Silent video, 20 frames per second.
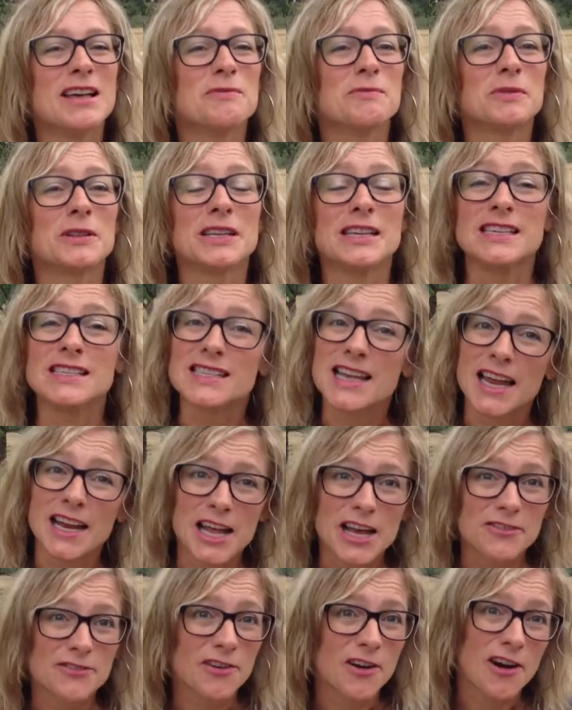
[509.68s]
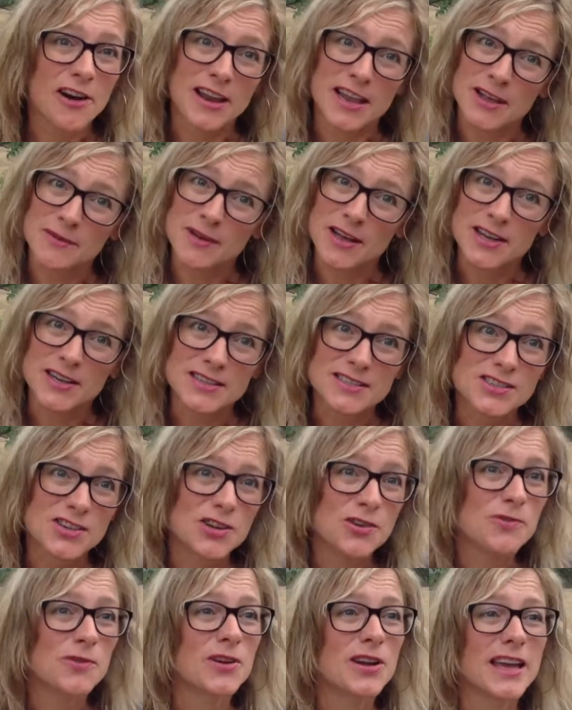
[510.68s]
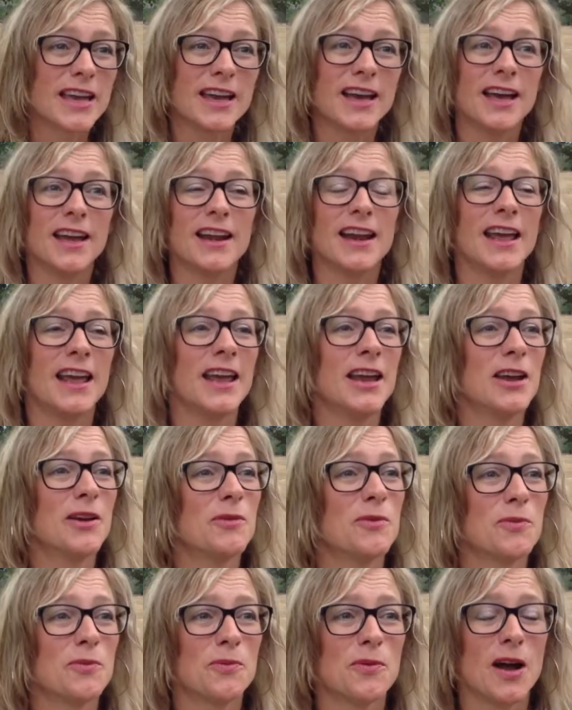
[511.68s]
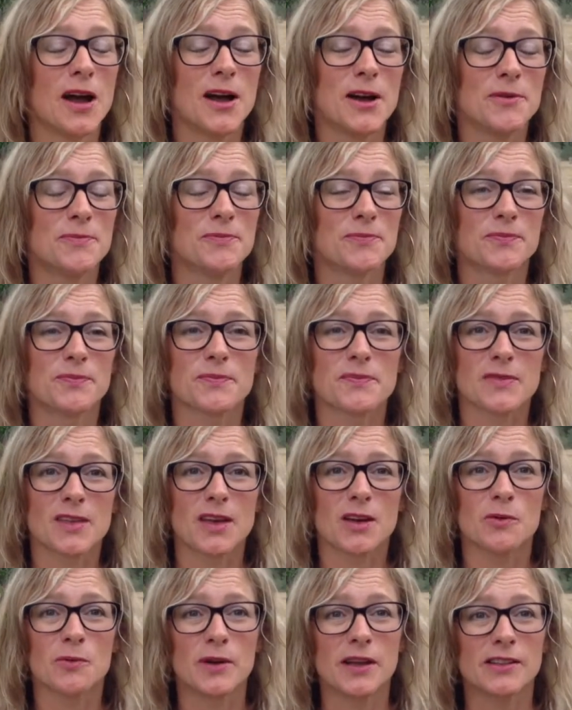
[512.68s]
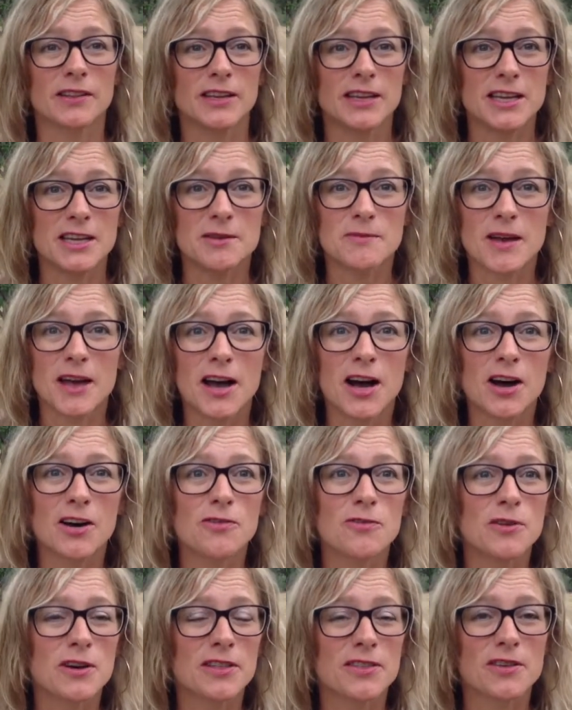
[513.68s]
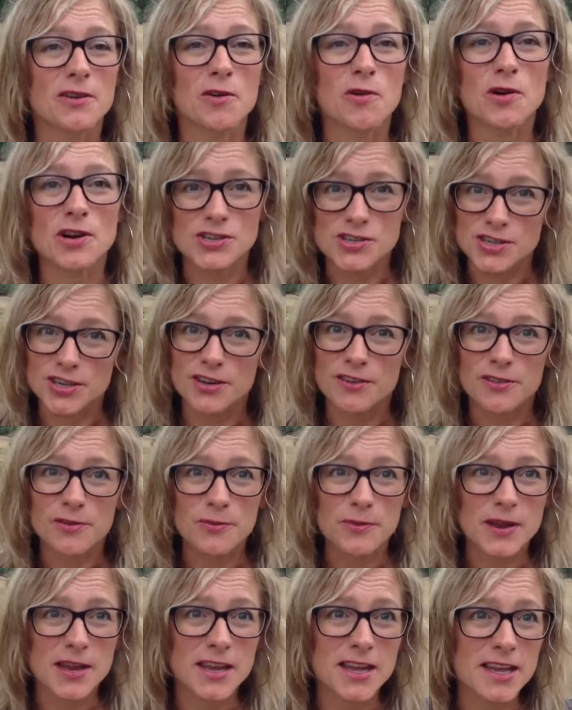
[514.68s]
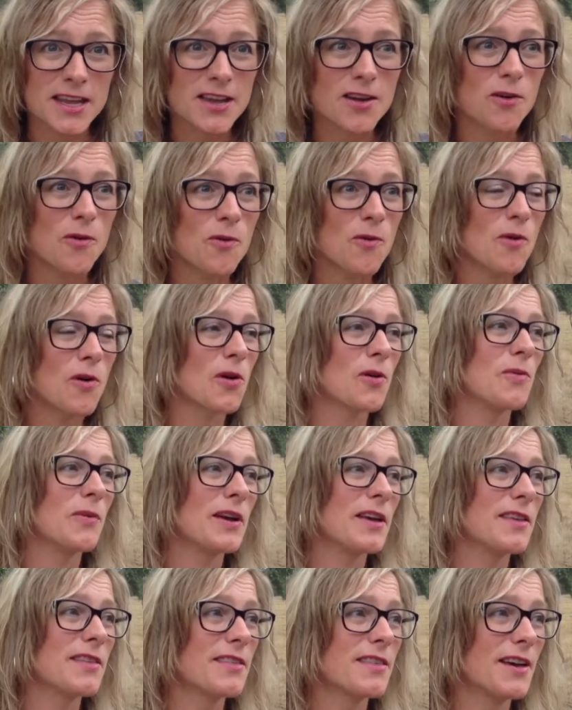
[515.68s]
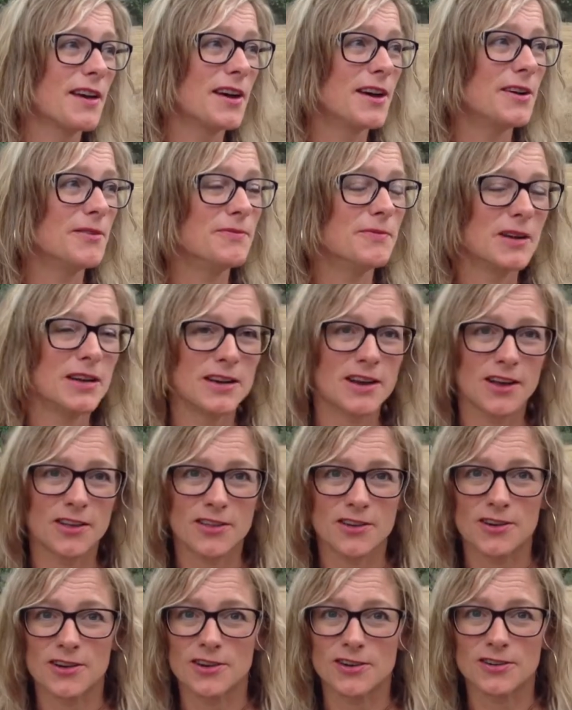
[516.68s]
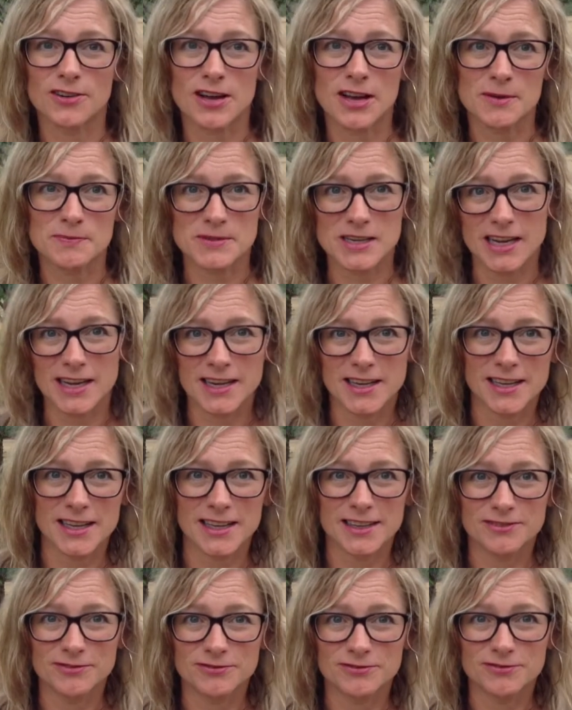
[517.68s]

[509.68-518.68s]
Please sign up for our emails. You will get a weekly email with a question of the week, or with another updated